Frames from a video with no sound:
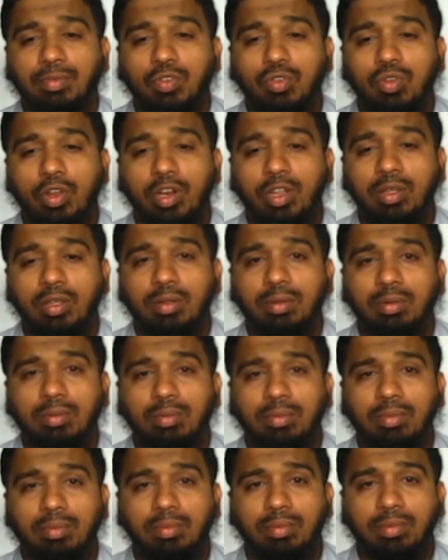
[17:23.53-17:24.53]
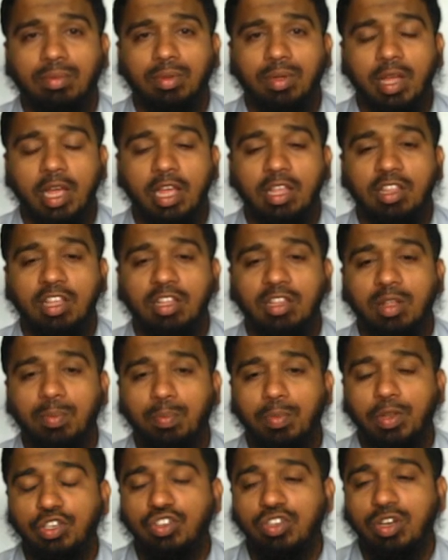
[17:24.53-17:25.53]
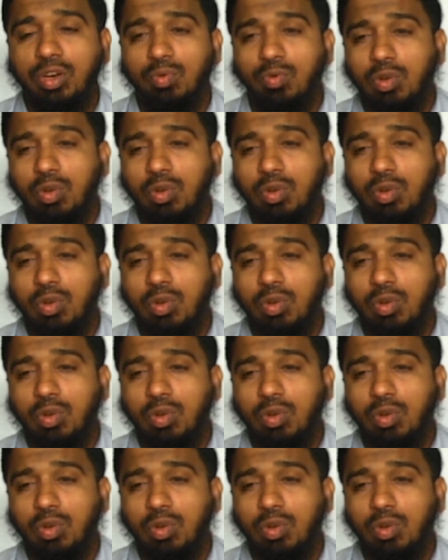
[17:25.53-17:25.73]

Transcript: Sorry, I think the picture